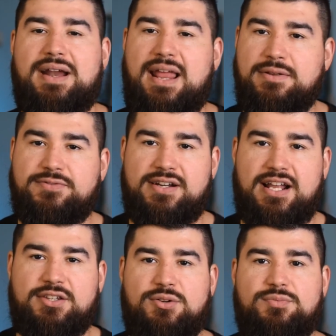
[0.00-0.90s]
My name is
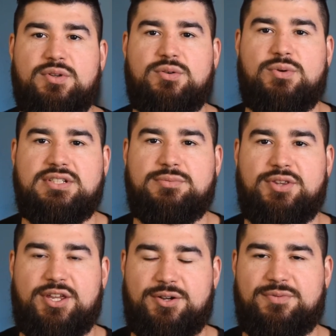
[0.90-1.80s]
Fernando. What's up
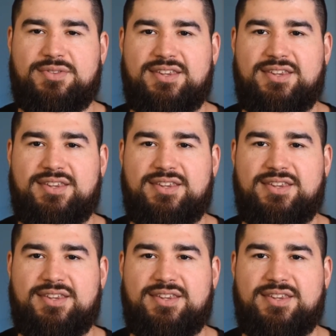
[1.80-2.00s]
with you?